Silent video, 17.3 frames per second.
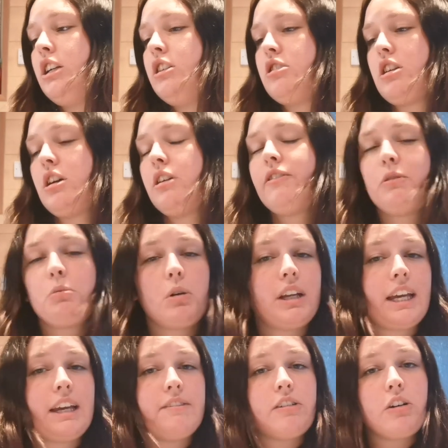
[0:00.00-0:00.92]
So if you want to
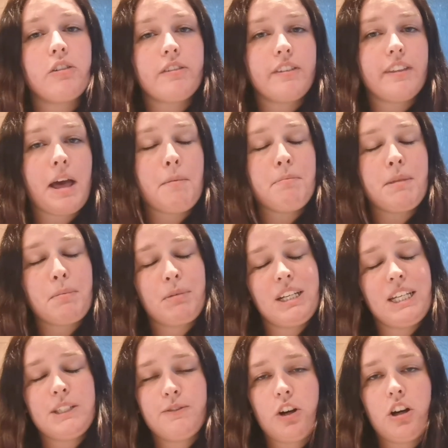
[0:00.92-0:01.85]
get involved in them, then
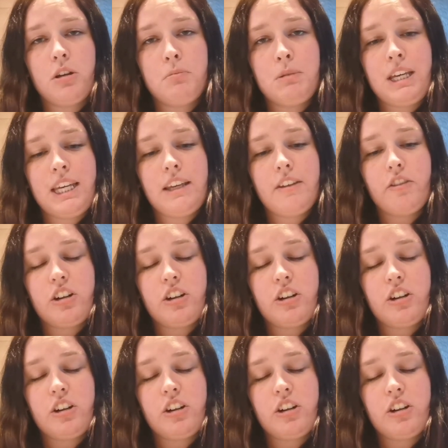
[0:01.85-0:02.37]
please follow me.